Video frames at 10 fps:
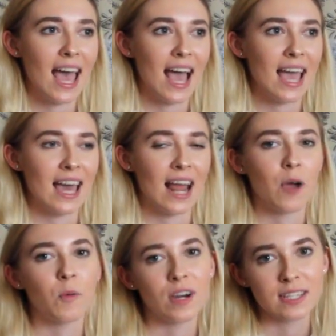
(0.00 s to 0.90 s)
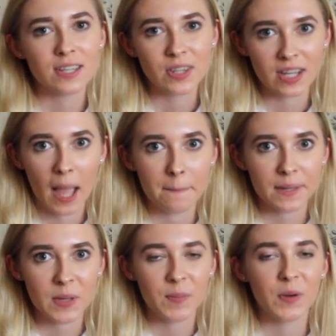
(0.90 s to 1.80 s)
And I want to look at
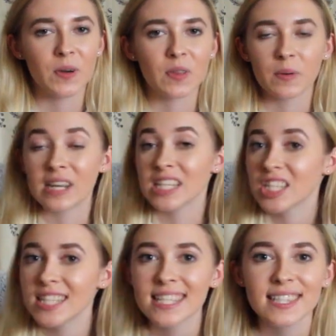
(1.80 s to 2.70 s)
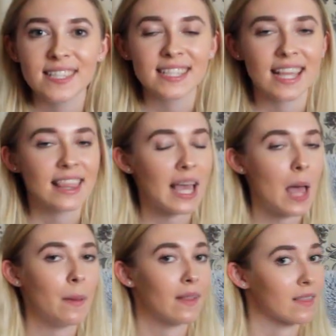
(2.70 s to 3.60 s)
people the way Jesus looks at
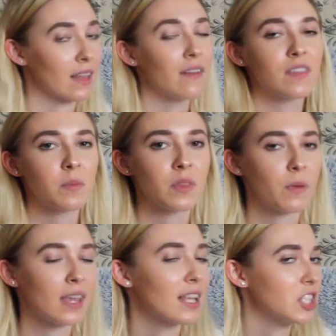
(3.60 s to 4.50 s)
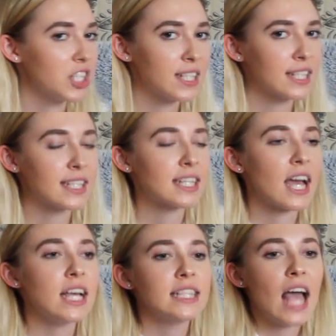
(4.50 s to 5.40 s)
them and love them the way that Jesus
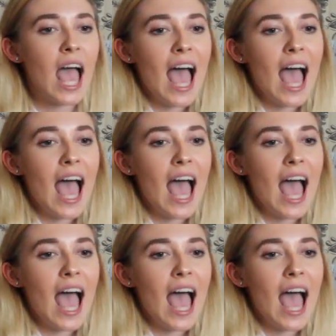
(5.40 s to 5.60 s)
does.